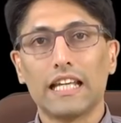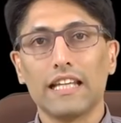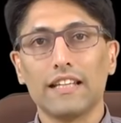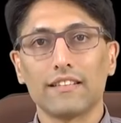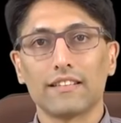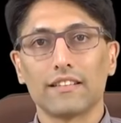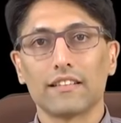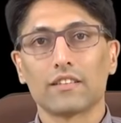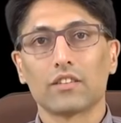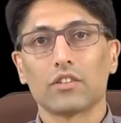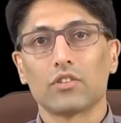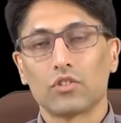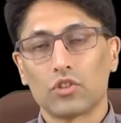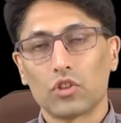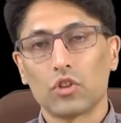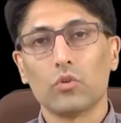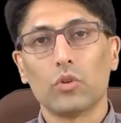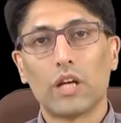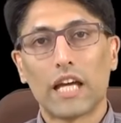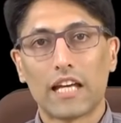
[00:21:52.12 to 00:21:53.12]
isn't
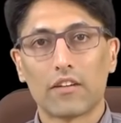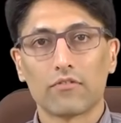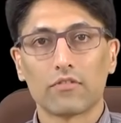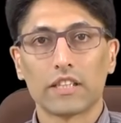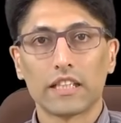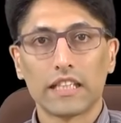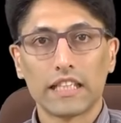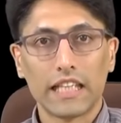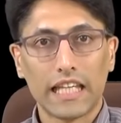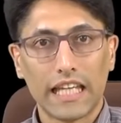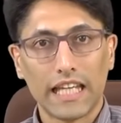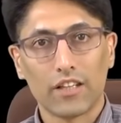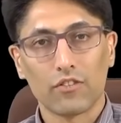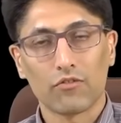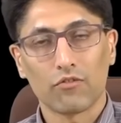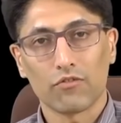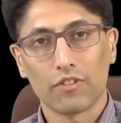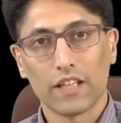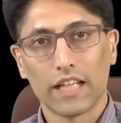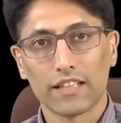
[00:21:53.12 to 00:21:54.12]
too heavily
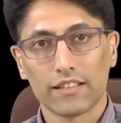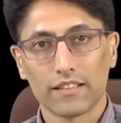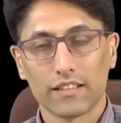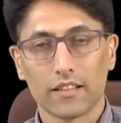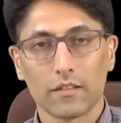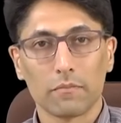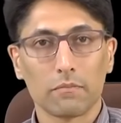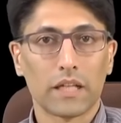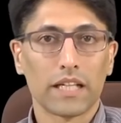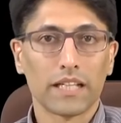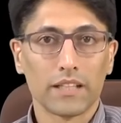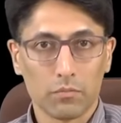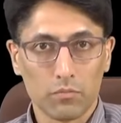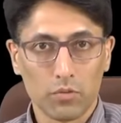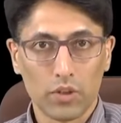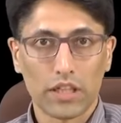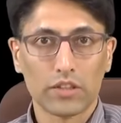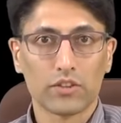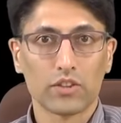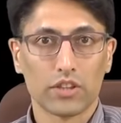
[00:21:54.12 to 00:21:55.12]
inflected by the
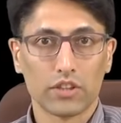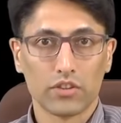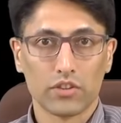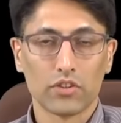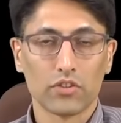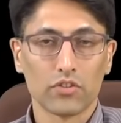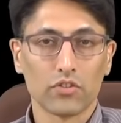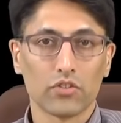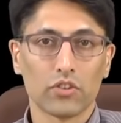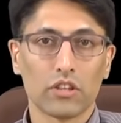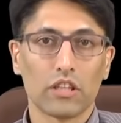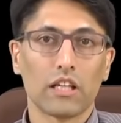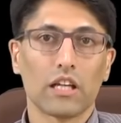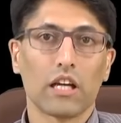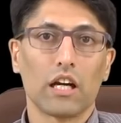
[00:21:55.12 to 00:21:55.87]
prejudices